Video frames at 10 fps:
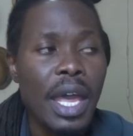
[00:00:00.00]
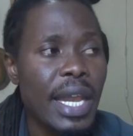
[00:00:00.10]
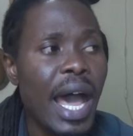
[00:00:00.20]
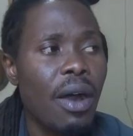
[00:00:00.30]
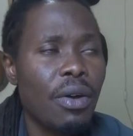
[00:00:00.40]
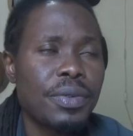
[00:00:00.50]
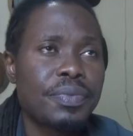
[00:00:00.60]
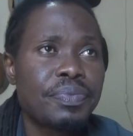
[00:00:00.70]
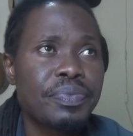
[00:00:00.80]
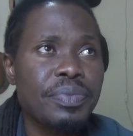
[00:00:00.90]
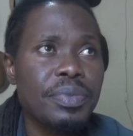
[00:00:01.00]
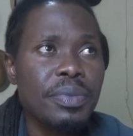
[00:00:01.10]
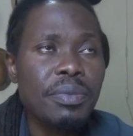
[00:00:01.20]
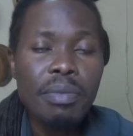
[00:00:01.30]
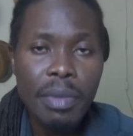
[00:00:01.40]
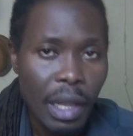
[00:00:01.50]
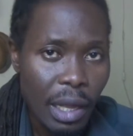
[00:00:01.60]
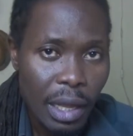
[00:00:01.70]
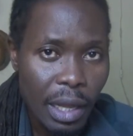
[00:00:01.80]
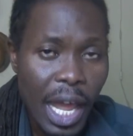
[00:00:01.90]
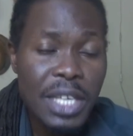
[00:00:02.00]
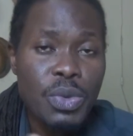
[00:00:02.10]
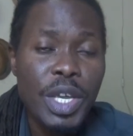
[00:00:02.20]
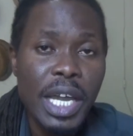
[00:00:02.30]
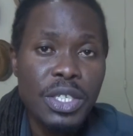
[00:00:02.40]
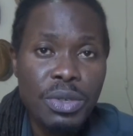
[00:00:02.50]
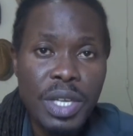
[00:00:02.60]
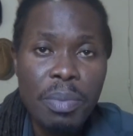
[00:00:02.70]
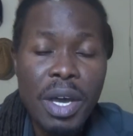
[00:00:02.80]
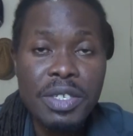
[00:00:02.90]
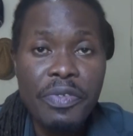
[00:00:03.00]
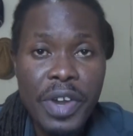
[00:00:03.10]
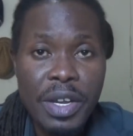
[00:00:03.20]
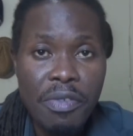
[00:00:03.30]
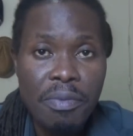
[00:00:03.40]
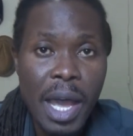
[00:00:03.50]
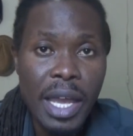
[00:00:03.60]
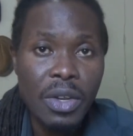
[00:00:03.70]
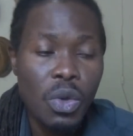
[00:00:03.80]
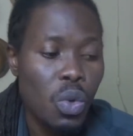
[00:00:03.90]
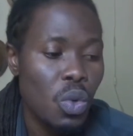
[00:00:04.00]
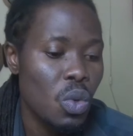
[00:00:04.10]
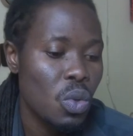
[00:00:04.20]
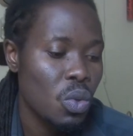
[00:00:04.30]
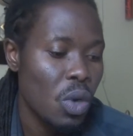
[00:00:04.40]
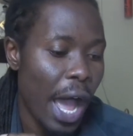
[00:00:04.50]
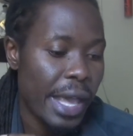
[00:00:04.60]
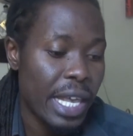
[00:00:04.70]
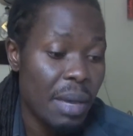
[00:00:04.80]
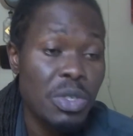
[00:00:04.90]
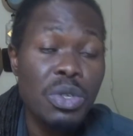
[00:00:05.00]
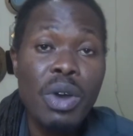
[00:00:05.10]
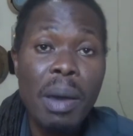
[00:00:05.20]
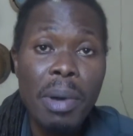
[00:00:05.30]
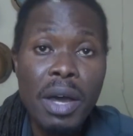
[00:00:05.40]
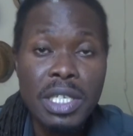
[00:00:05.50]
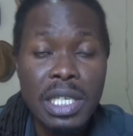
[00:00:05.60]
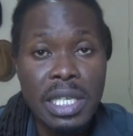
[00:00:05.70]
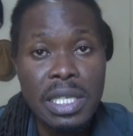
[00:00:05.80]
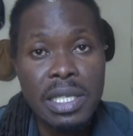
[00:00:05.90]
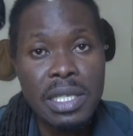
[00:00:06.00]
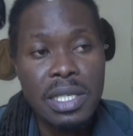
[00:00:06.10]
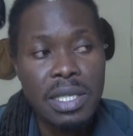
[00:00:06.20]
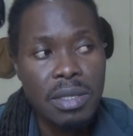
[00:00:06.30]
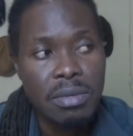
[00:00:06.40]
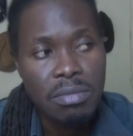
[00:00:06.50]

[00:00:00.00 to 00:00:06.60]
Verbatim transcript: Now, Last week I told you about a friend of mine who I came to know about his